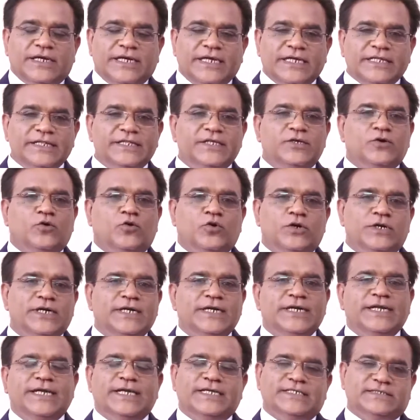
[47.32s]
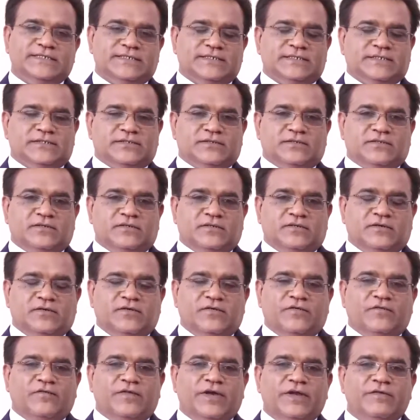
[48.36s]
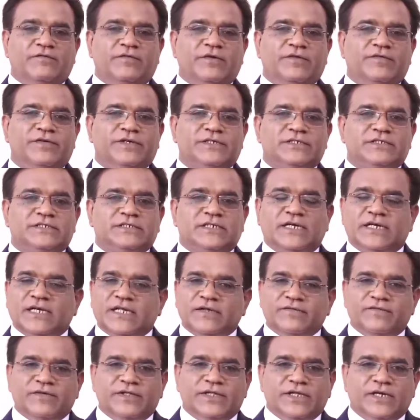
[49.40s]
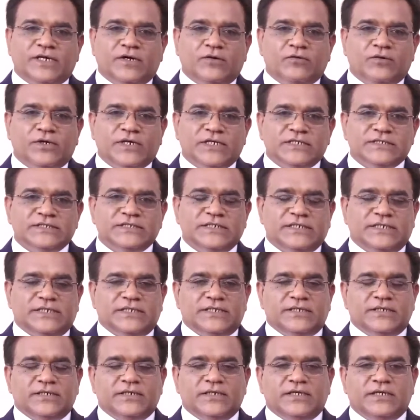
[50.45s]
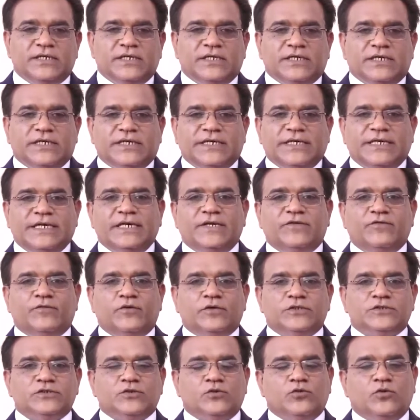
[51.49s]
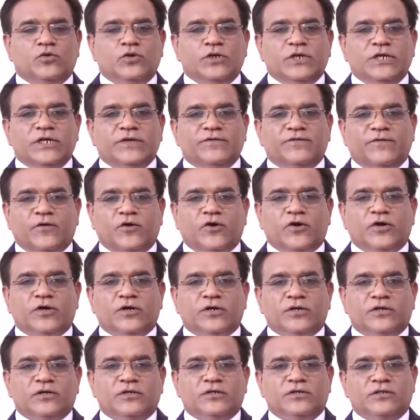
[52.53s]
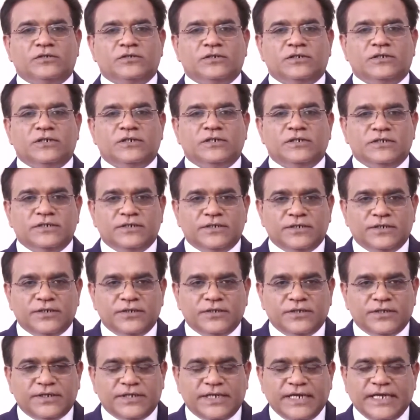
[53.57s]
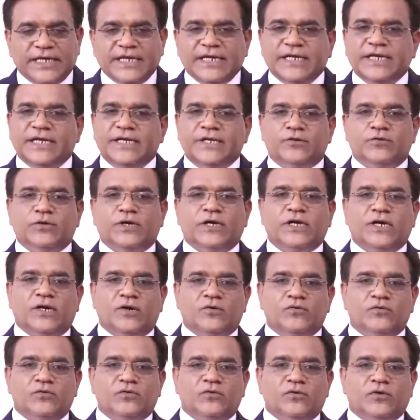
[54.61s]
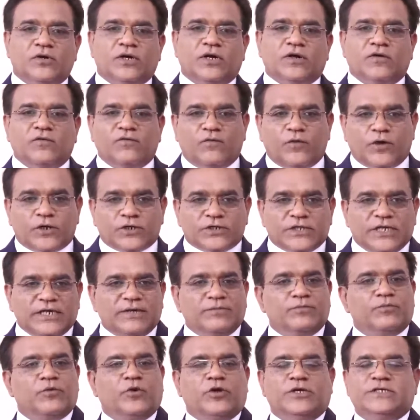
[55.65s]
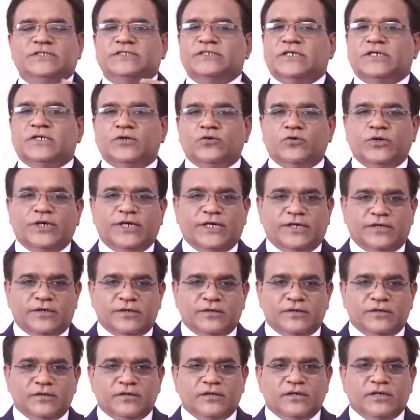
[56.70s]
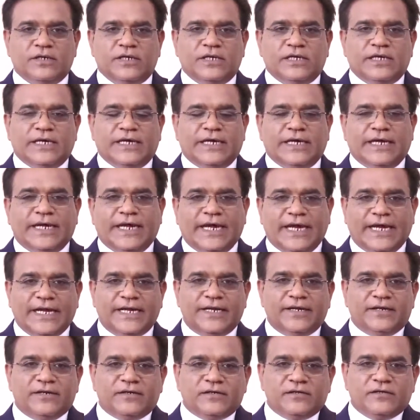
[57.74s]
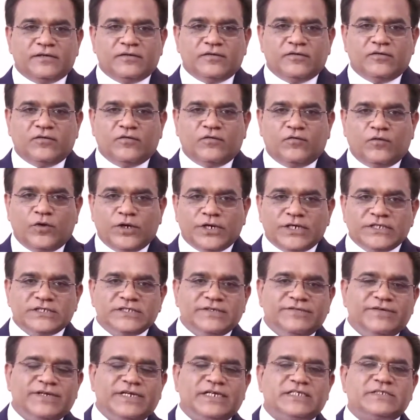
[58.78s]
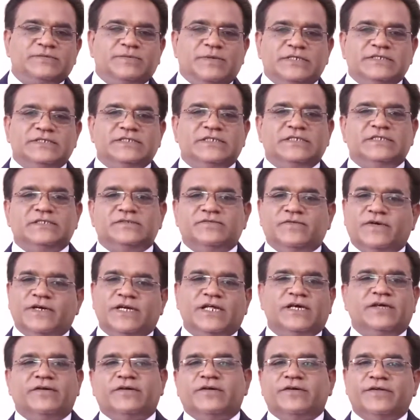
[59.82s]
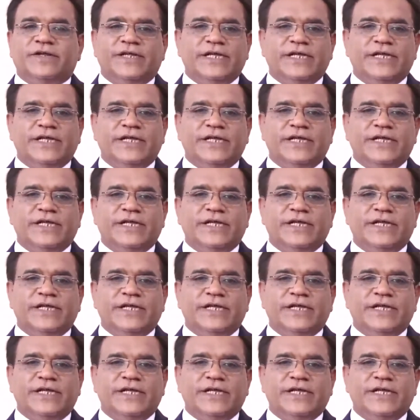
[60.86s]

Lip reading: In the olden days, when we were starting with accountancy, it was only for taking into account what the employees are doing and what is our expenses, what are our